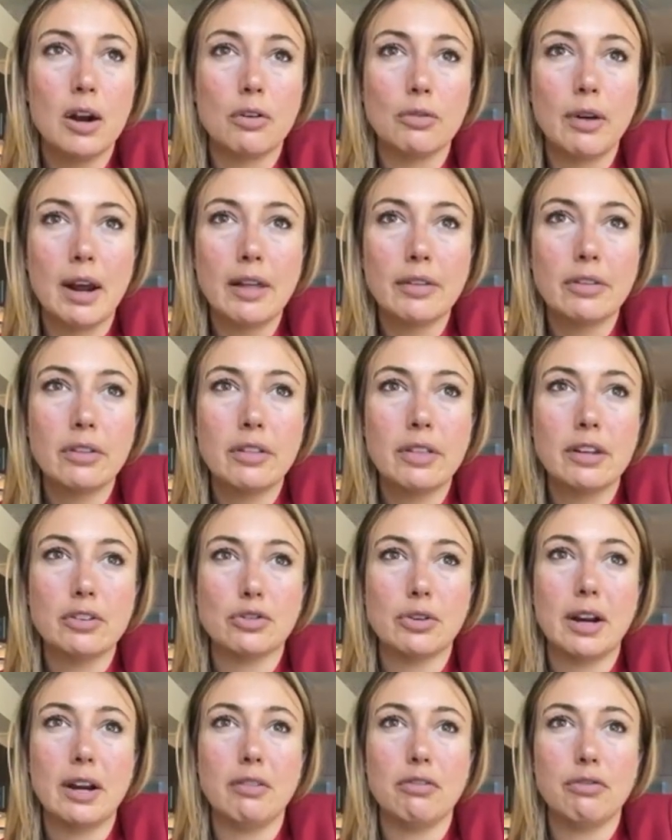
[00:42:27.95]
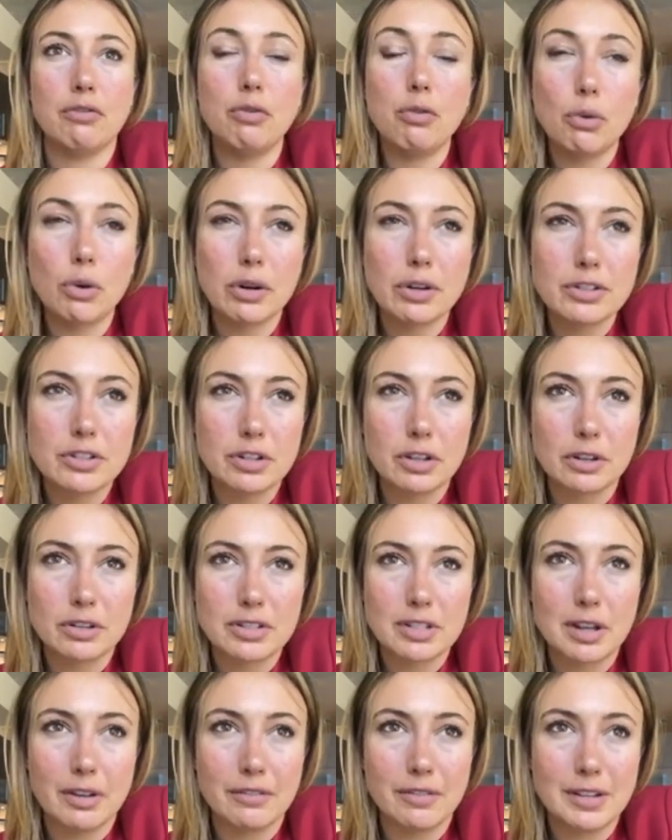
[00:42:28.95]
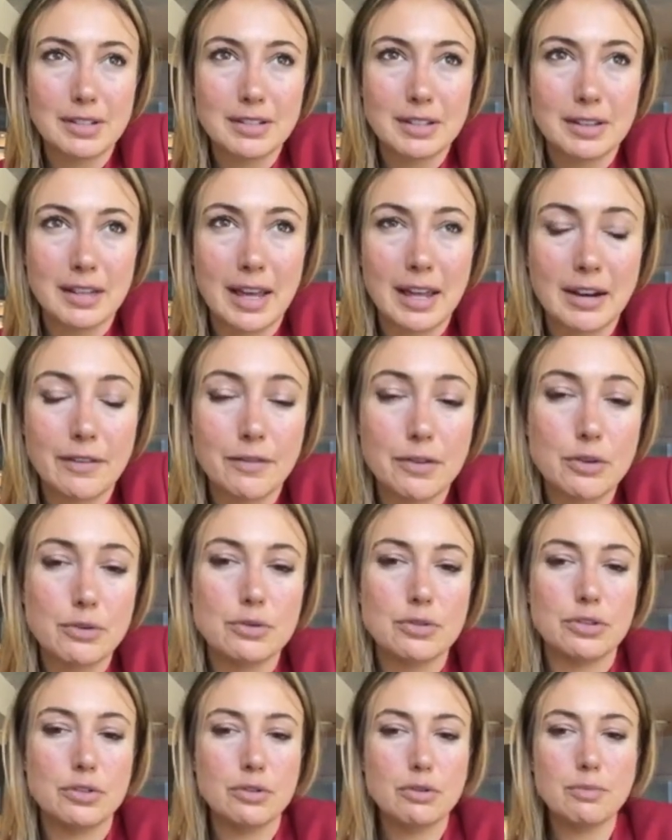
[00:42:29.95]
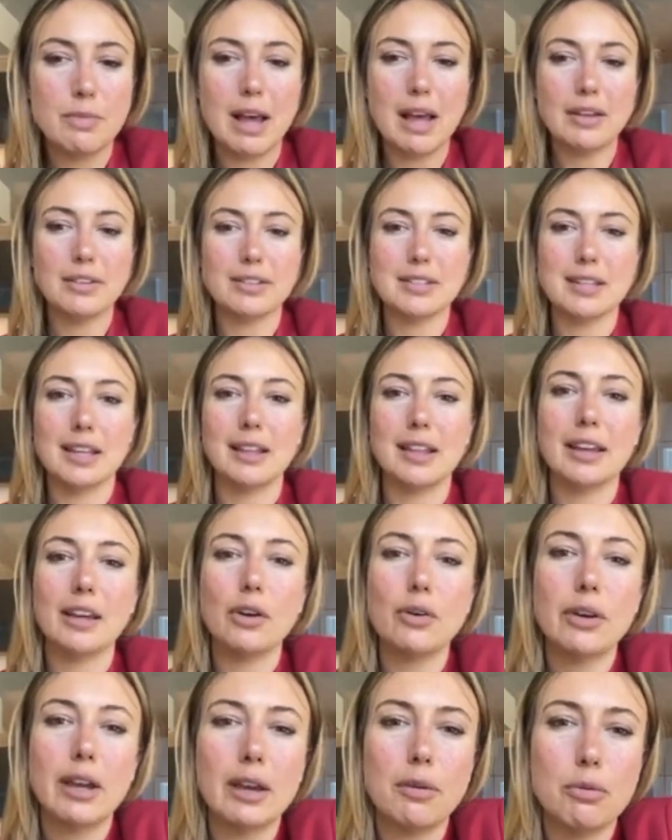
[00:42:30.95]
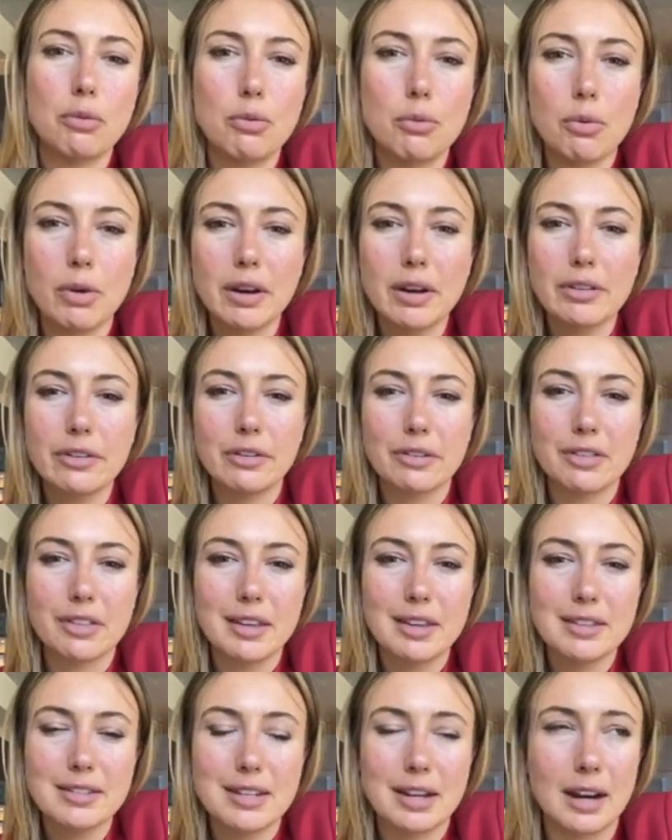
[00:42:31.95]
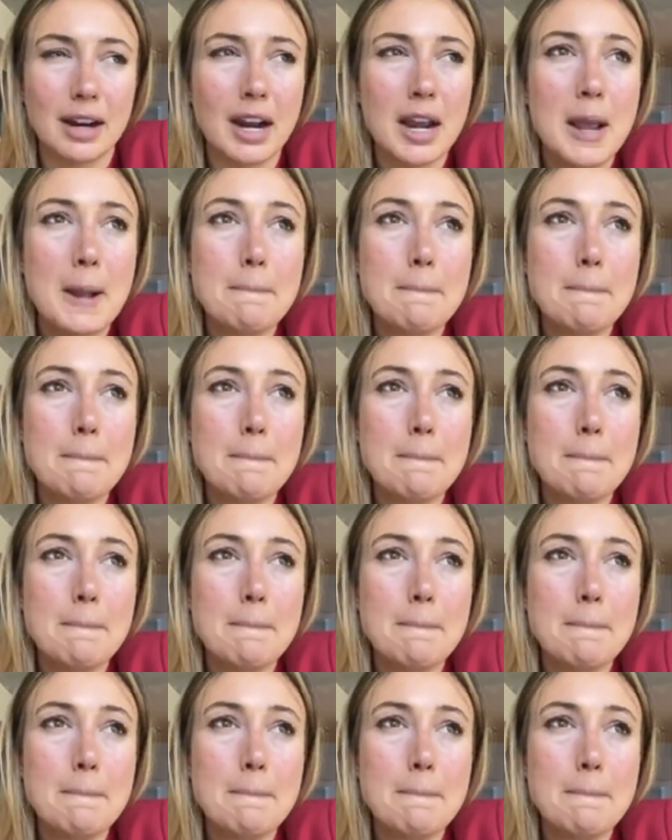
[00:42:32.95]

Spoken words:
Rather than try to force yourself into that, if you zoom out and say like, okay, well, what other things here?